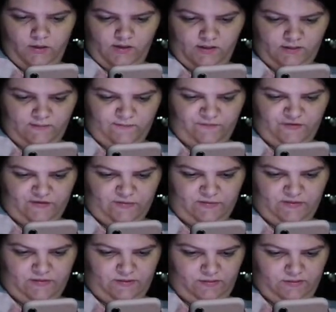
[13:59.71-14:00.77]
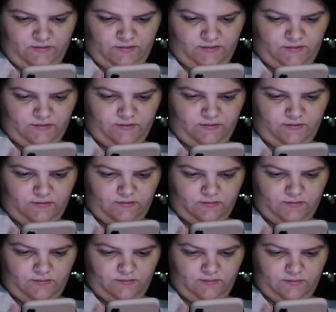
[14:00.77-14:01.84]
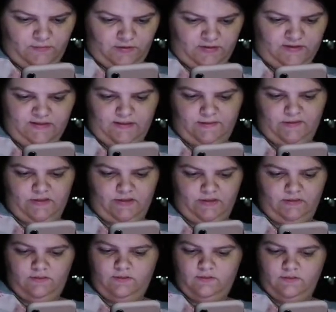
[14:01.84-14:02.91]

I know I'm friends with her on here. I'm on Snapchat.